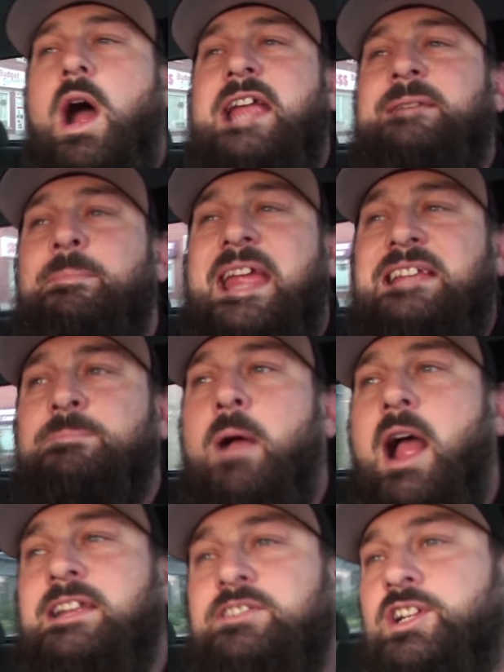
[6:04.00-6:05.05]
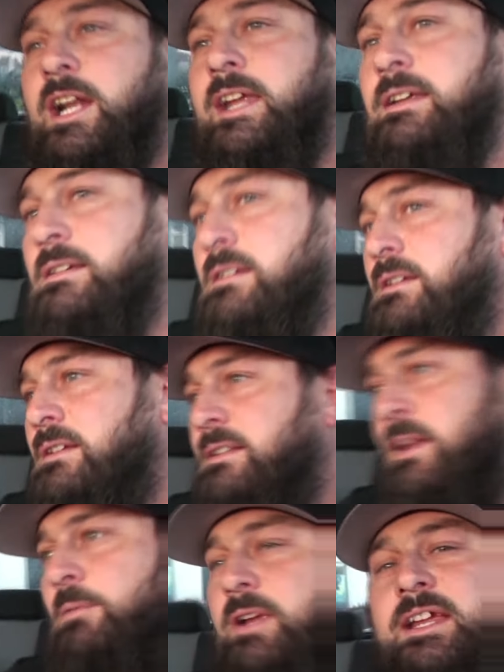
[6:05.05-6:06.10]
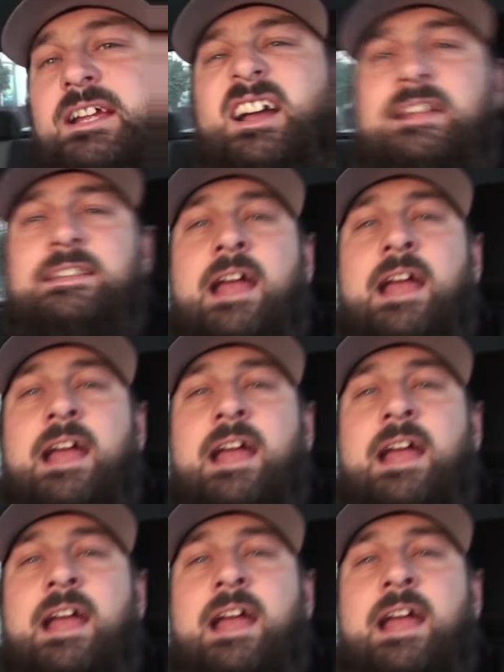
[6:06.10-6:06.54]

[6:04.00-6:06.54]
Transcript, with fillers: wide base pine tree that we can cut